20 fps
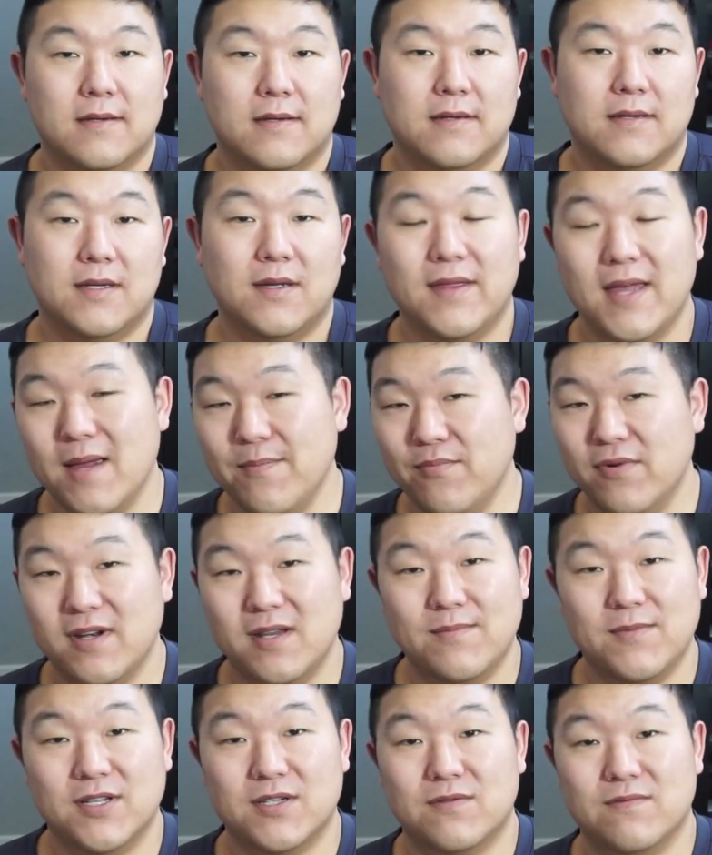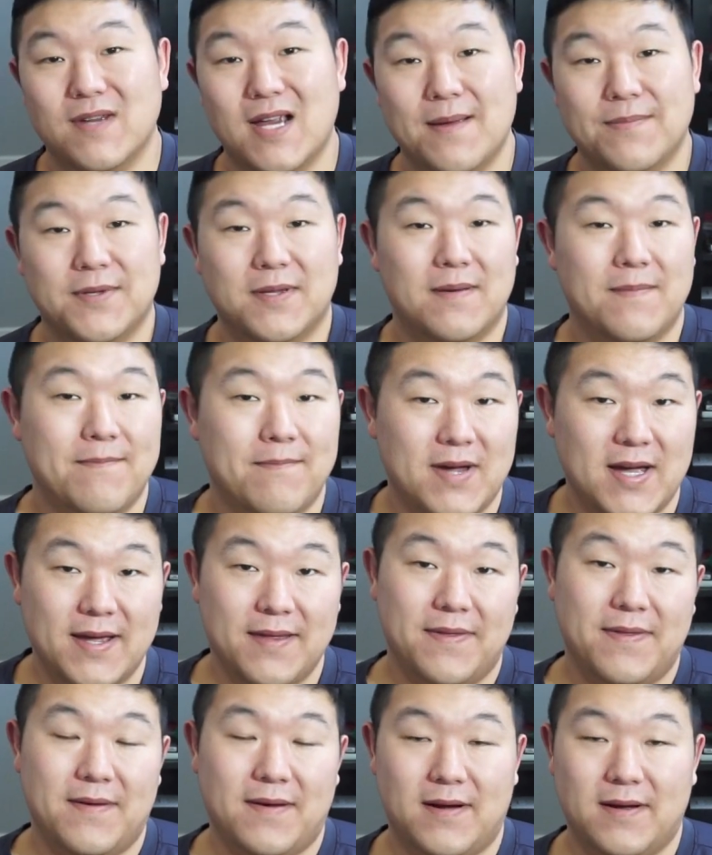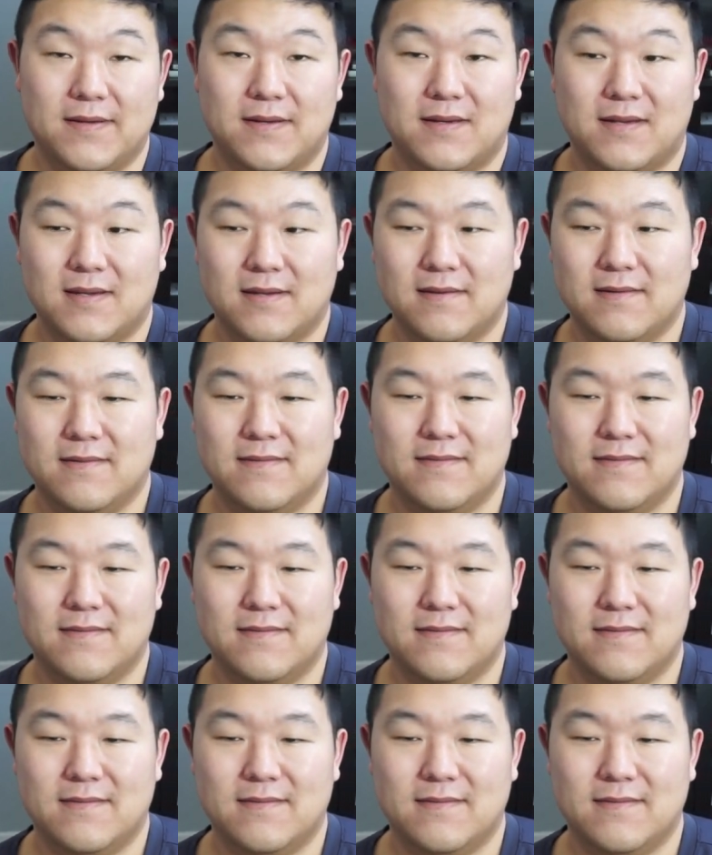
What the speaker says: So that pretty much wraps up my thoughts.